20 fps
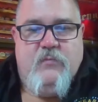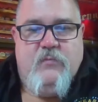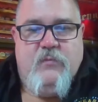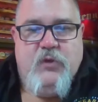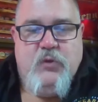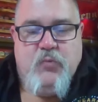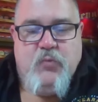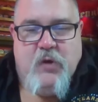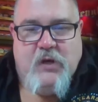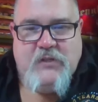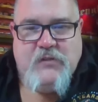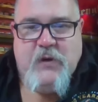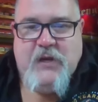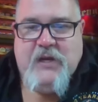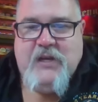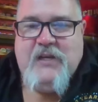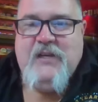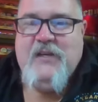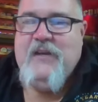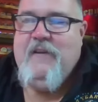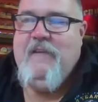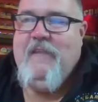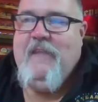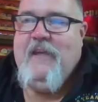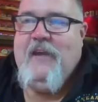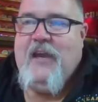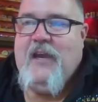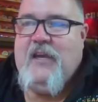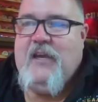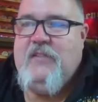New Brunswick,
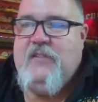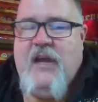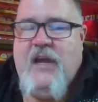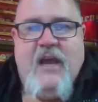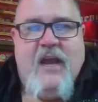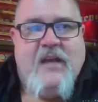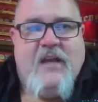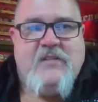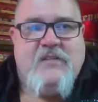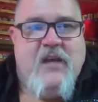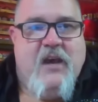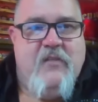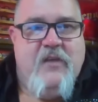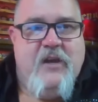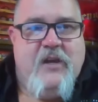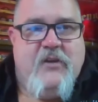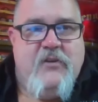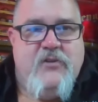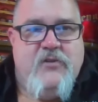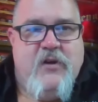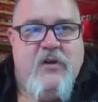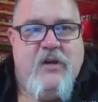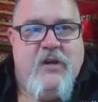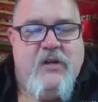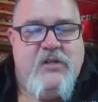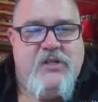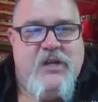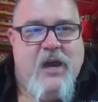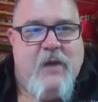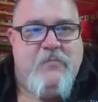and they asked how they could join our
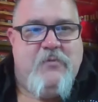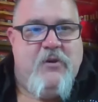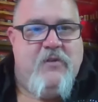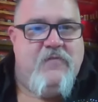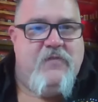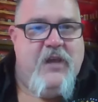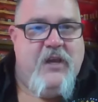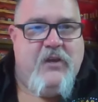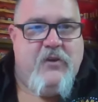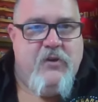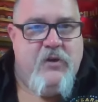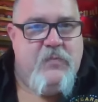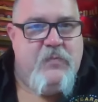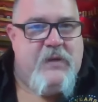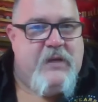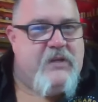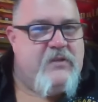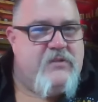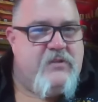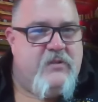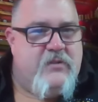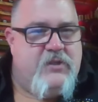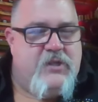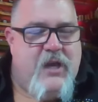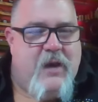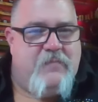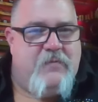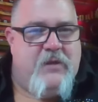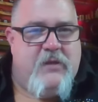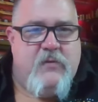chapter if they could because the
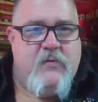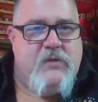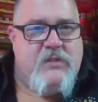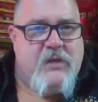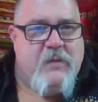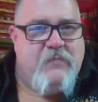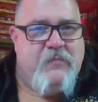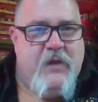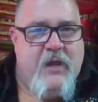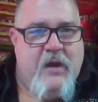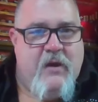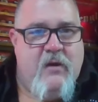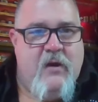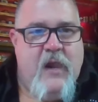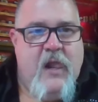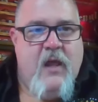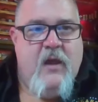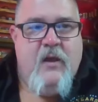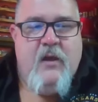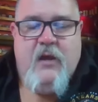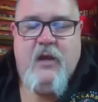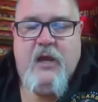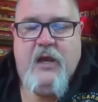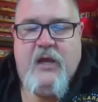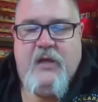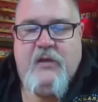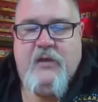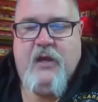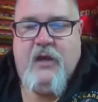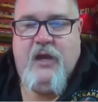chapter that was up there
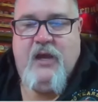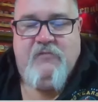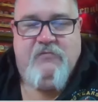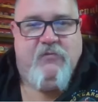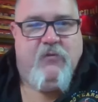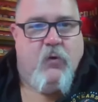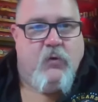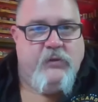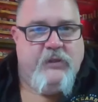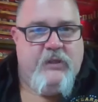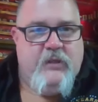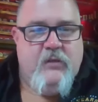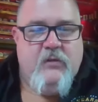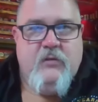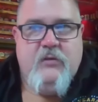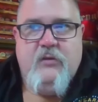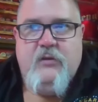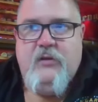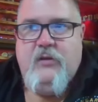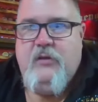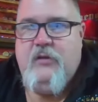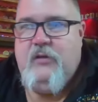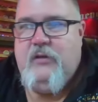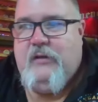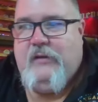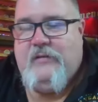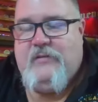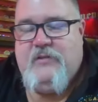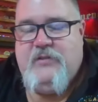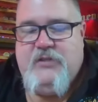had uh, had folded.
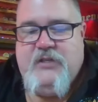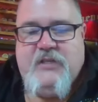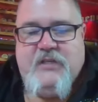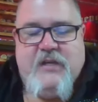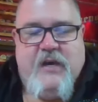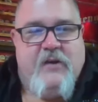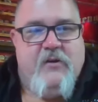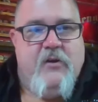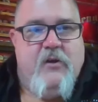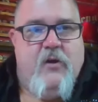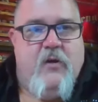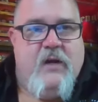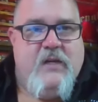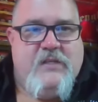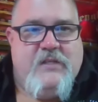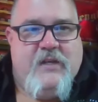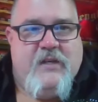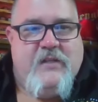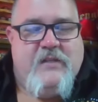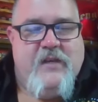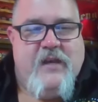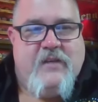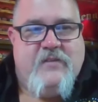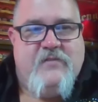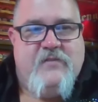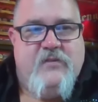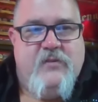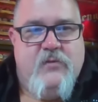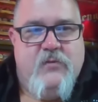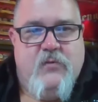I said, "Geez, I don't know." I sent a
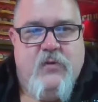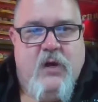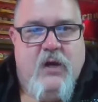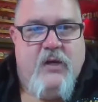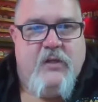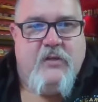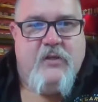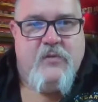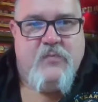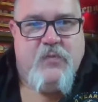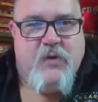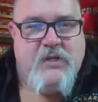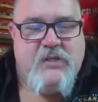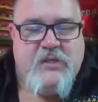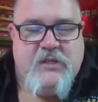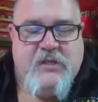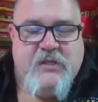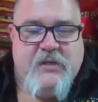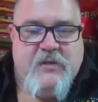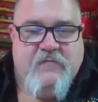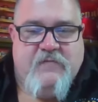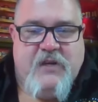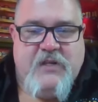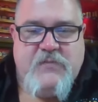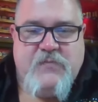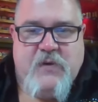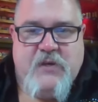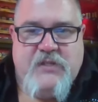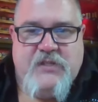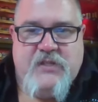text to uh, the president and the vice
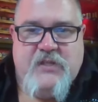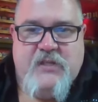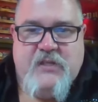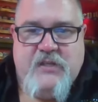president